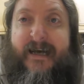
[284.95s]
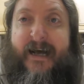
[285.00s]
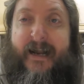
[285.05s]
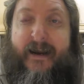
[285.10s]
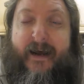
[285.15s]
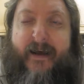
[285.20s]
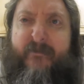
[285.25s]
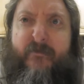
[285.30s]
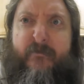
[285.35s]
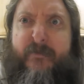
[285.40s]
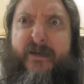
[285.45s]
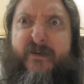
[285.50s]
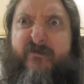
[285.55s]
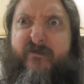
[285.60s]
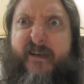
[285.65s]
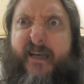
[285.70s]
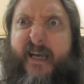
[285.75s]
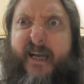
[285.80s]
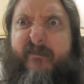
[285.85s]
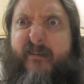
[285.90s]
And I haven't been
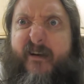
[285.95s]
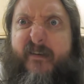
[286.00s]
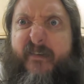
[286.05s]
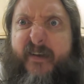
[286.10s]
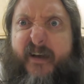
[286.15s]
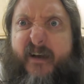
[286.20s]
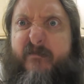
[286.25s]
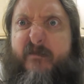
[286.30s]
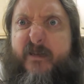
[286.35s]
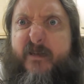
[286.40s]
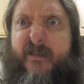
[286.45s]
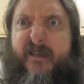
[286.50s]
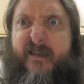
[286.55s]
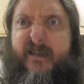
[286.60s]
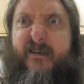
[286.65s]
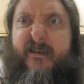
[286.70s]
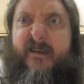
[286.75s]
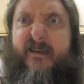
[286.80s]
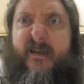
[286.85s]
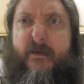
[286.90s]
drinking or anything. I'm just
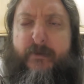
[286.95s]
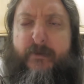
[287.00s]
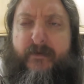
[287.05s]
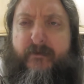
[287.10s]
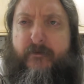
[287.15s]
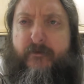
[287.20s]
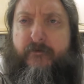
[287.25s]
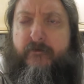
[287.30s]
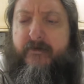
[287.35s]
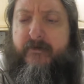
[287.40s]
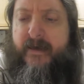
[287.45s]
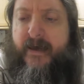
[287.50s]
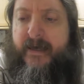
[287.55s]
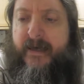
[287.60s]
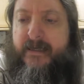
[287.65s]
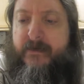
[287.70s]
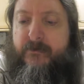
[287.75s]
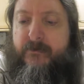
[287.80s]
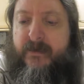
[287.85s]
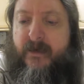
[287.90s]
a uh, bit of a
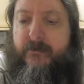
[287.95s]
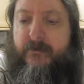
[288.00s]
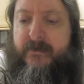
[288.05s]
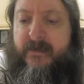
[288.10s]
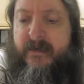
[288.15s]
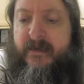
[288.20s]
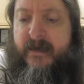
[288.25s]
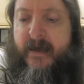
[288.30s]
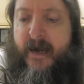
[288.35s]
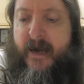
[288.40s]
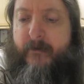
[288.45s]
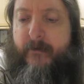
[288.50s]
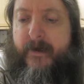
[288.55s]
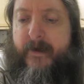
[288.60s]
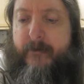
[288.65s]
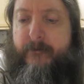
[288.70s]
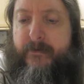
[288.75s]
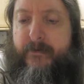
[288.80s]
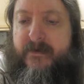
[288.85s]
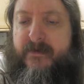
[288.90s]
fruitcake sometimes.
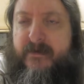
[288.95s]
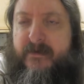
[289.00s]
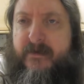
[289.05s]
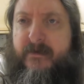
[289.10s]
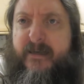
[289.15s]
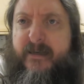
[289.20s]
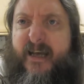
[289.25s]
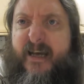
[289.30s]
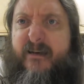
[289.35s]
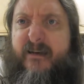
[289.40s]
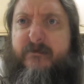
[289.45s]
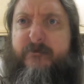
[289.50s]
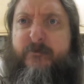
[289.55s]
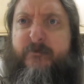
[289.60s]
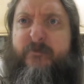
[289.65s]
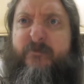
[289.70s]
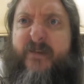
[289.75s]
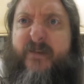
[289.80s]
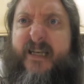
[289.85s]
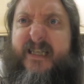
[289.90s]
Anyway, but uh, yeah.
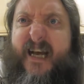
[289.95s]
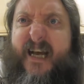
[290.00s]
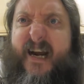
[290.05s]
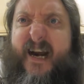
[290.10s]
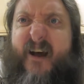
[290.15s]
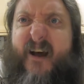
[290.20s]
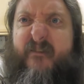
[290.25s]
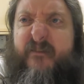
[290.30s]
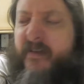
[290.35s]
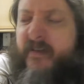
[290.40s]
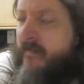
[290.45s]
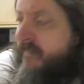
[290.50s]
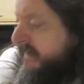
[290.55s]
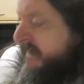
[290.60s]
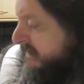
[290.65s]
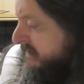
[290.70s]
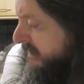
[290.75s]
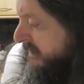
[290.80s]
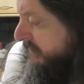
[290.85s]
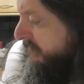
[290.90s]
Is that enough? Yeah, I
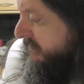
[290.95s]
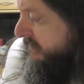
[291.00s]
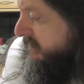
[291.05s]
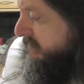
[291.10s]
think that's enough.